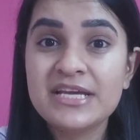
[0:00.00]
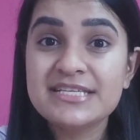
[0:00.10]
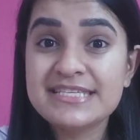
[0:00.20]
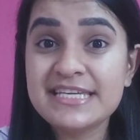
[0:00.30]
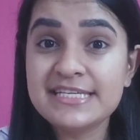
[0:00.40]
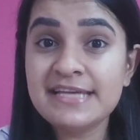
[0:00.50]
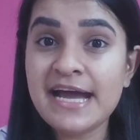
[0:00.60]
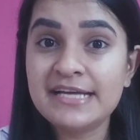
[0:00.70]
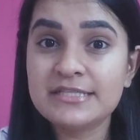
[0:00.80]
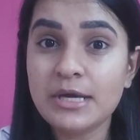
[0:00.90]
see
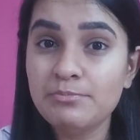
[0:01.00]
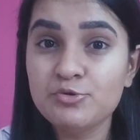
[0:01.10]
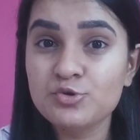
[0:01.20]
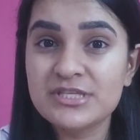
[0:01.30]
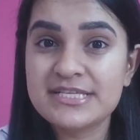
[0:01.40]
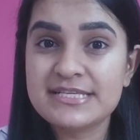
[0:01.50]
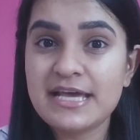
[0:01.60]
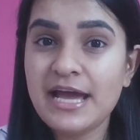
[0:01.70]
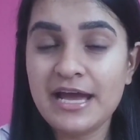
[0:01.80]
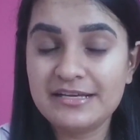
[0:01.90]
that Boots
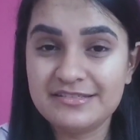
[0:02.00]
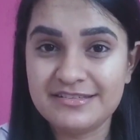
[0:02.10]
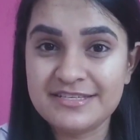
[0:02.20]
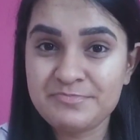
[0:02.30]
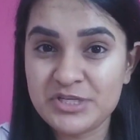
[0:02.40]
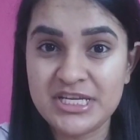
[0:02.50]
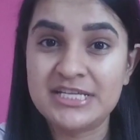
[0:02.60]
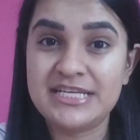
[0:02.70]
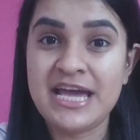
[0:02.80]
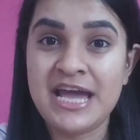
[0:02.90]
had this
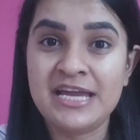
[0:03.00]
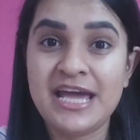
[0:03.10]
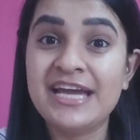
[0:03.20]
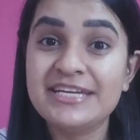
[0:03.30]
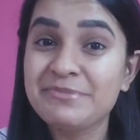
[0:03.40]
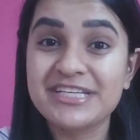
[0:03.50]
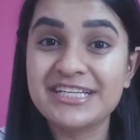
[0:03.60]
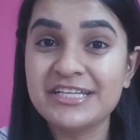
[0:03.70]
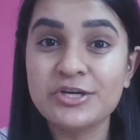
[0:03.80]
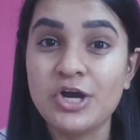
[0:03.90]
product and I
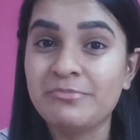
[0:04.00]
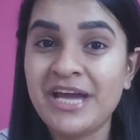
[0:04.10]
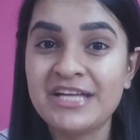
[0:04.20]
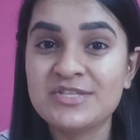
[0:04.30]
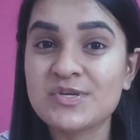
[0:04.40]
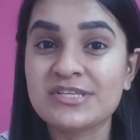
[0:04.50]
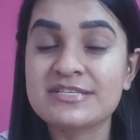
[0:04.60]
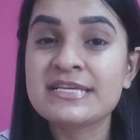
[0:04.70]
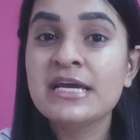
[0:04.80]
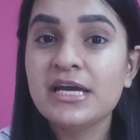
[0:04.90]
immediately got my hands on this.